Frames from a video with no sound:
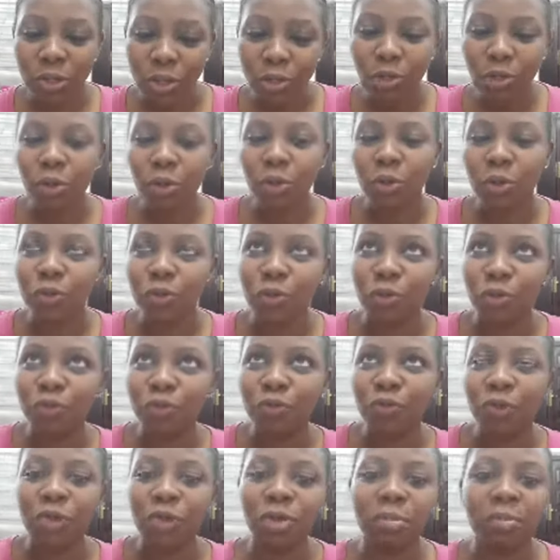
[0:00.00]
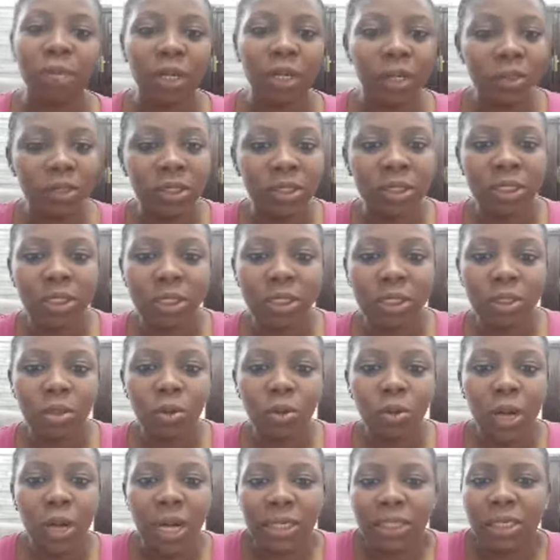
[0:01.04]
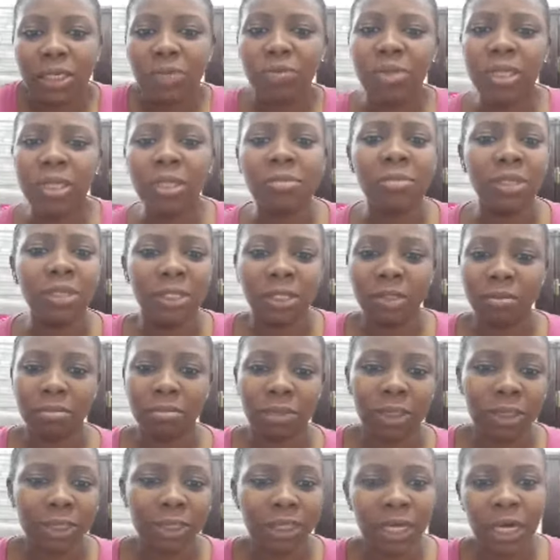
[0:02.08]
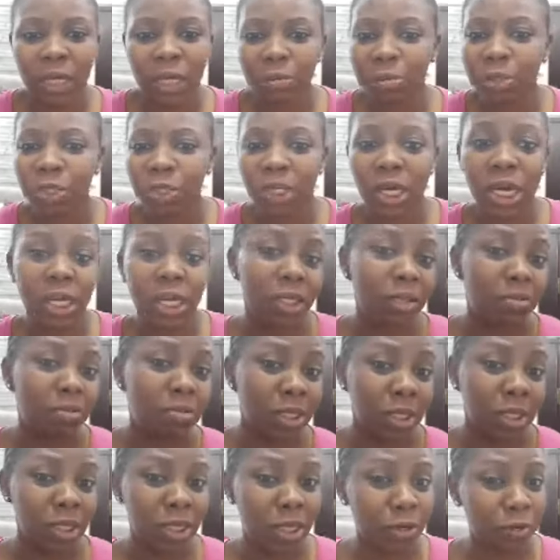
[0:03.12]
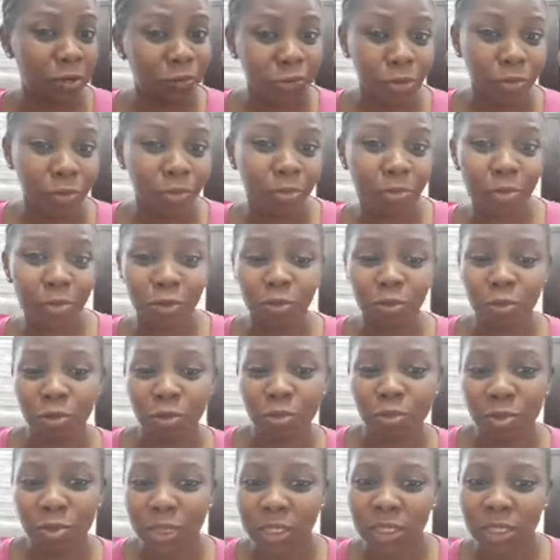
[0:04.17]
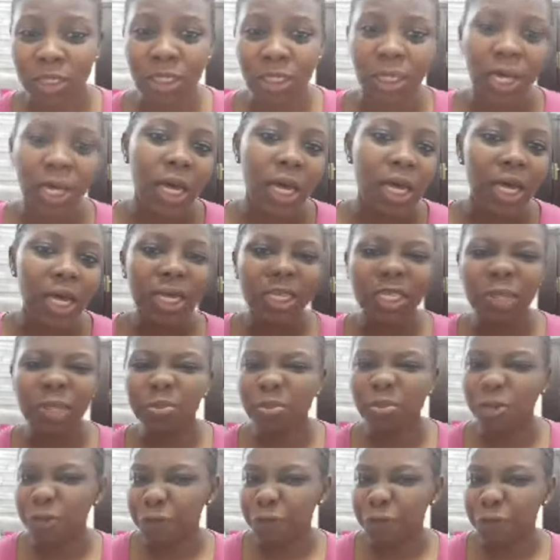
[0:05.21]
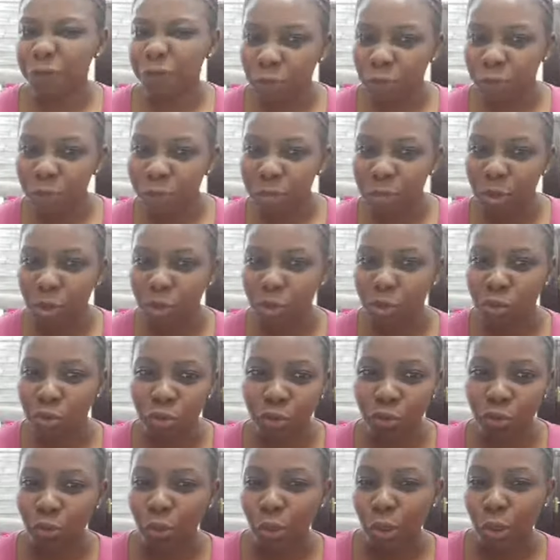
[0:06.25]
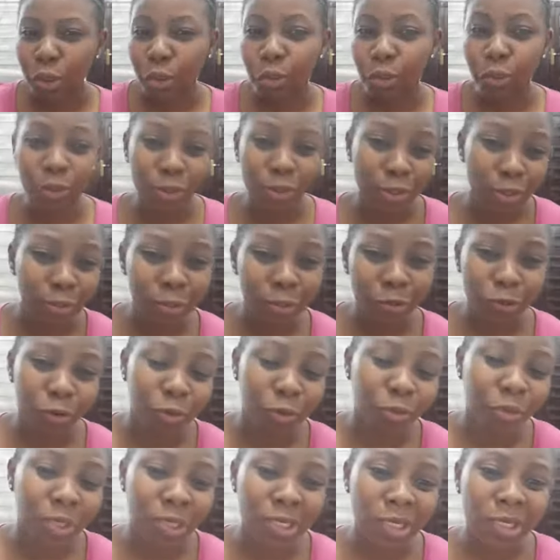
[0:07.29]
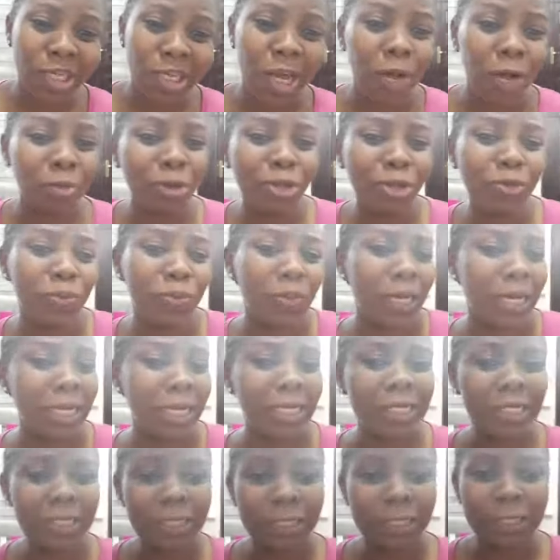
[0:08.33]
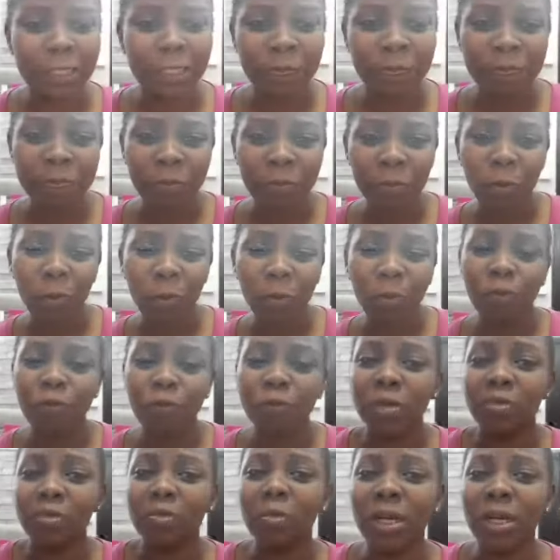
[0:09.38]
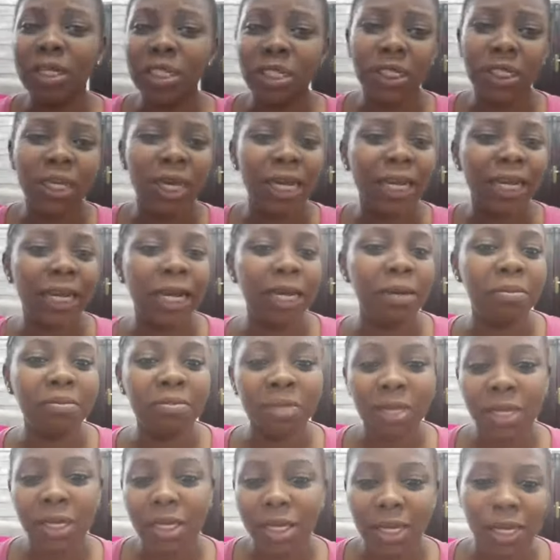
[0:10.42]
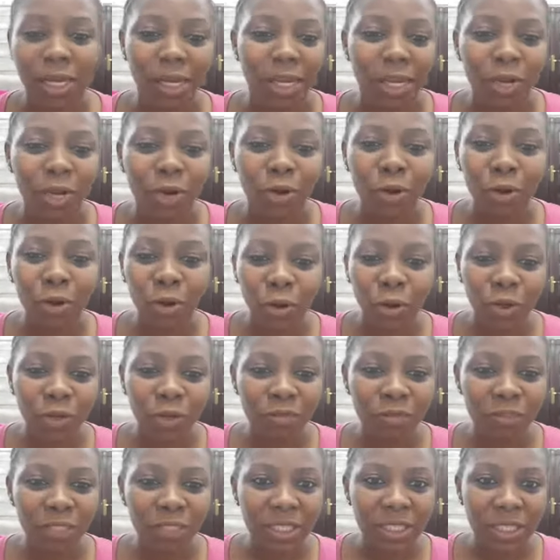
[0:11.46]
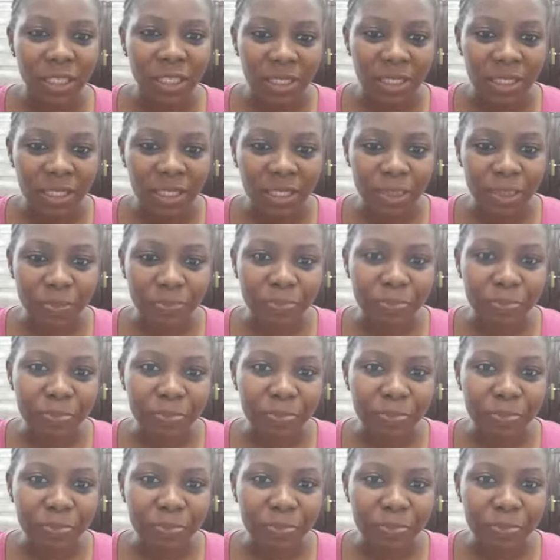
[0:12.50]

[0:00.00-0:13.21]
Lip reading: you've thought about it. Oh, are they really making money? How much are they making from perfume business? Is it profitable for me to go into perfume business? How much will I need? What profit margin can I make? All of this